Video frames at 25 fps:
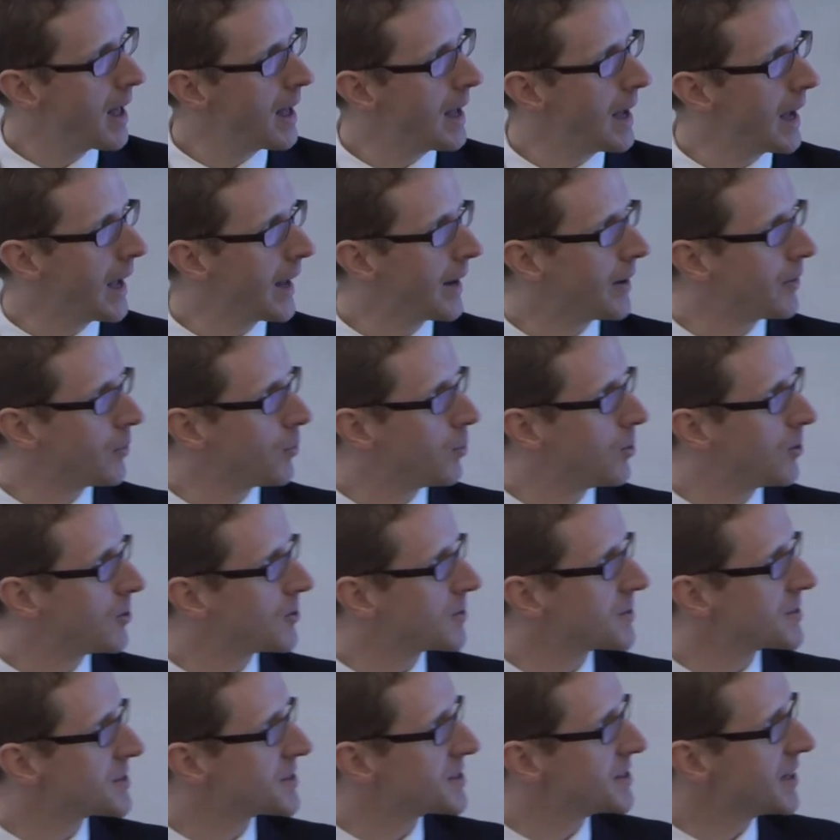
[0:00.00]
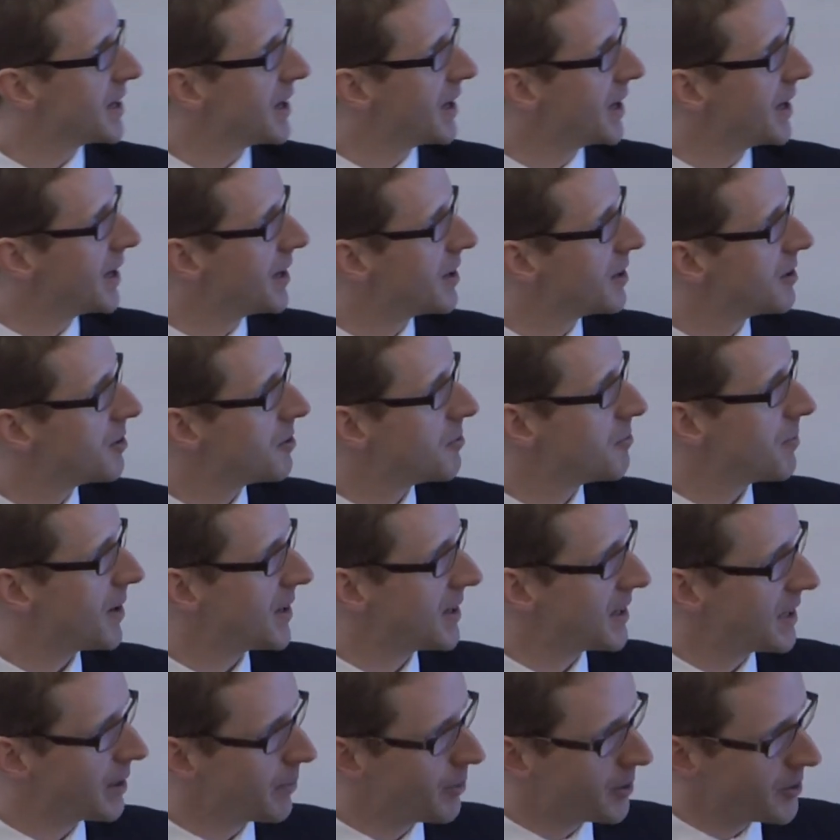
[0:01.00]
And what uh,
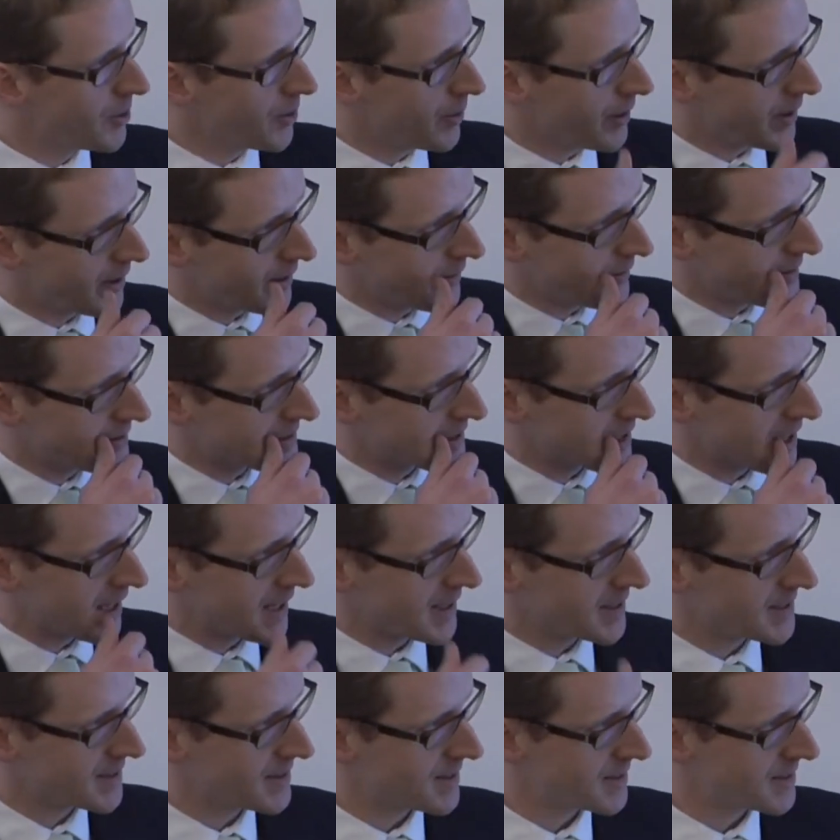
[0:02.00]
they were doing in this case